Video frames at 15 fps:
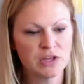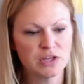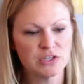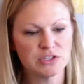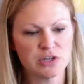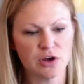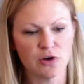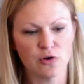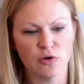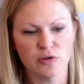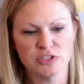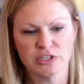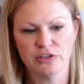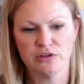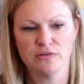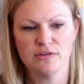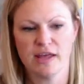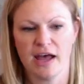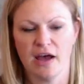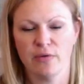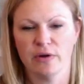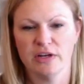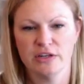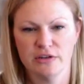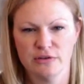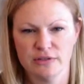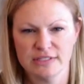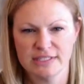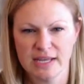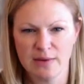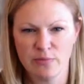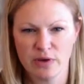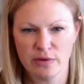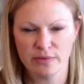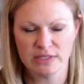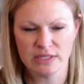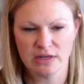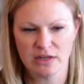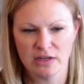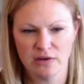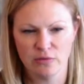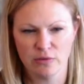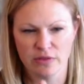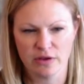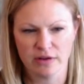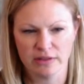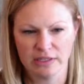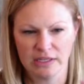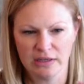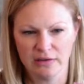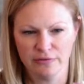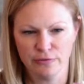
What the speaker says: So to do that, we're going to do it the same way we did it with our leaf.